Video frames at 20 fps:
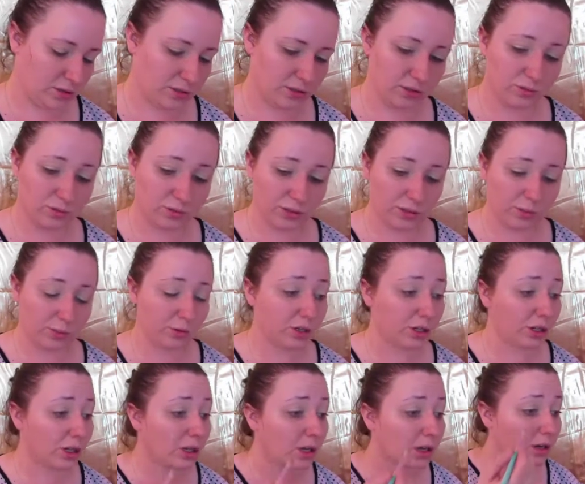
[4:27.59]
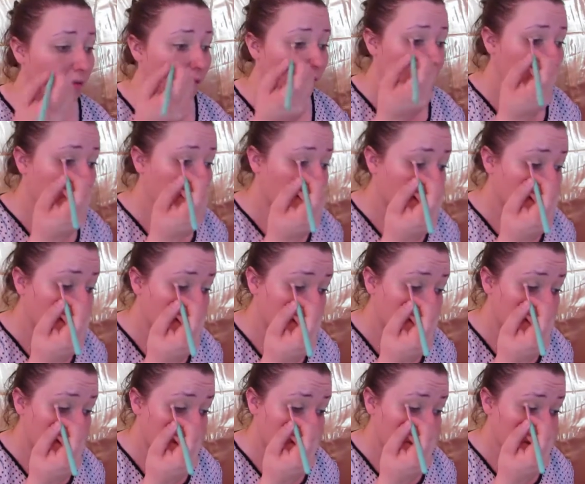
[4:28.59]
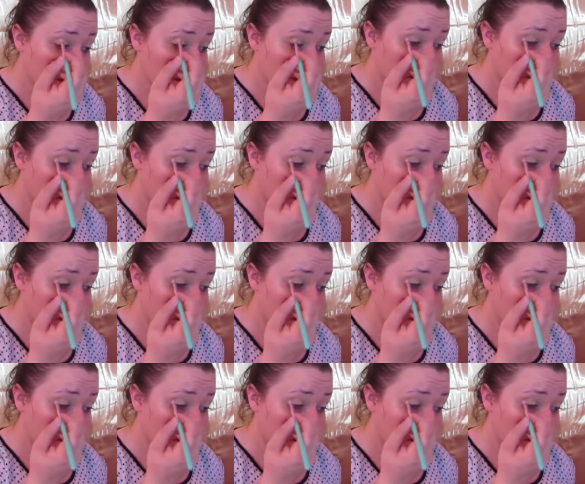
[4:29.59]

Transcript: It's really pretty though. I like it.